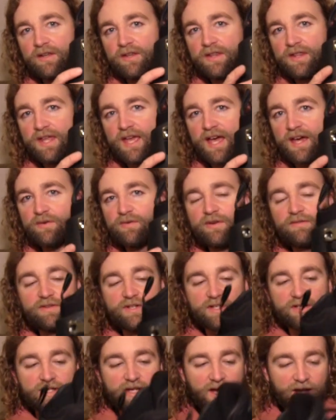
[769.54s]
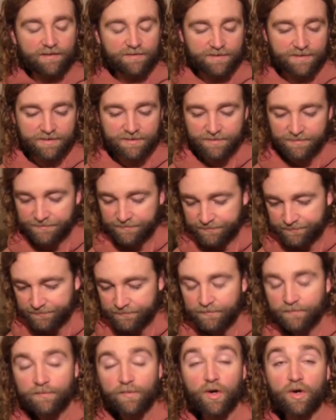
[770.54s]
they had riveted cuffs.
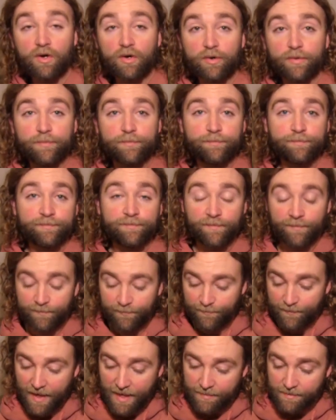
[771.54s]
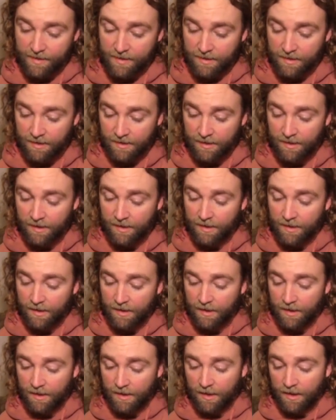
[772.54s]
Uh-oh, baby.
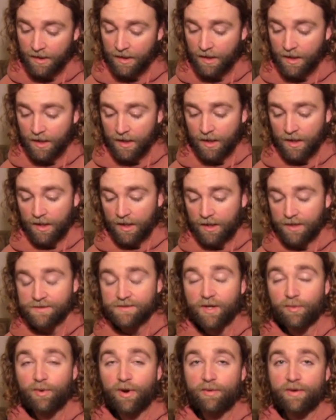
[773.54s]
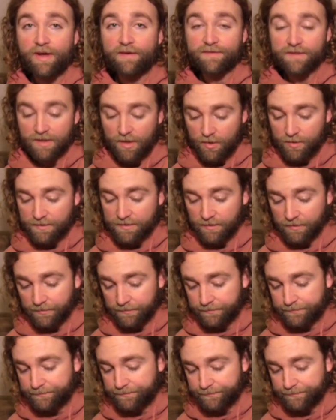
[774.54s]
So I probably have to go soon.